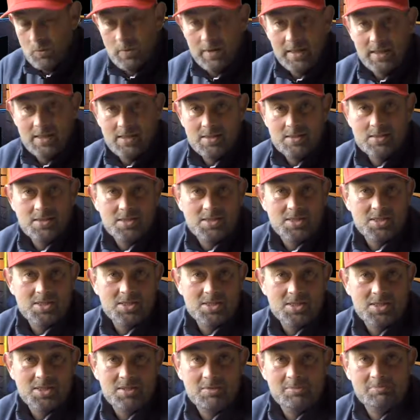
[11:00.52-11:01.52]

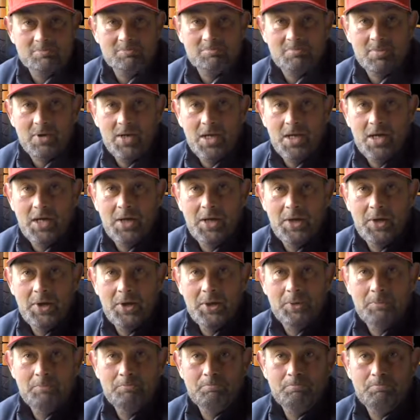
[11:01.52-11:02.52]
wins,
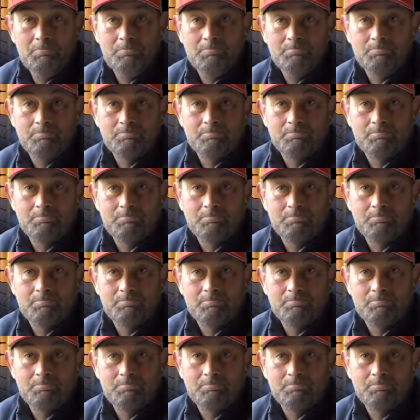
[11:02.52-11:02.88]
the